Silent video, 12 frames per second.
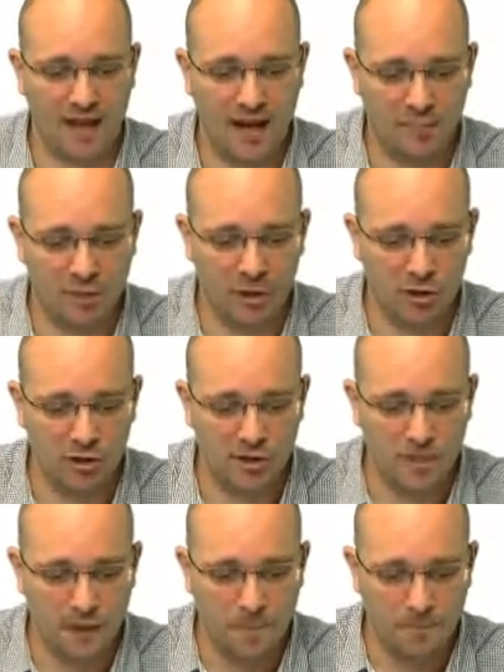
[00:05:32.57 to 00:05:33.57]
And because
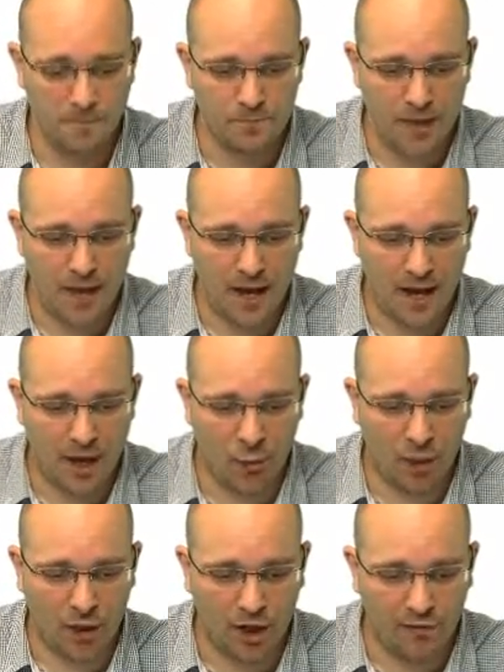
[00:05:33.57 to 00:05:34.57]

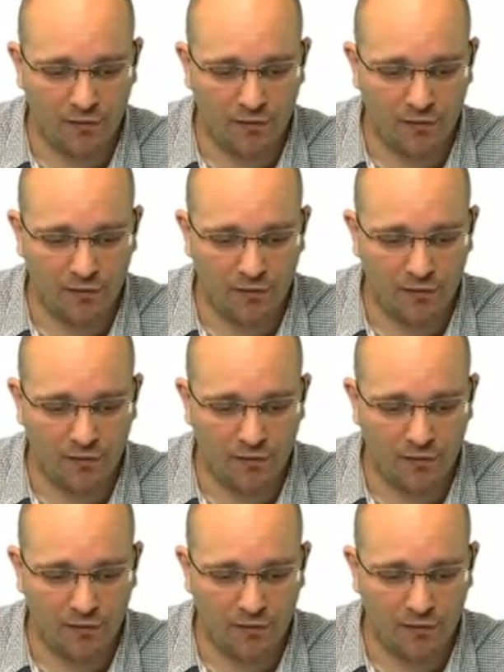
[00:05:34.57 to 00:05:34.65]
our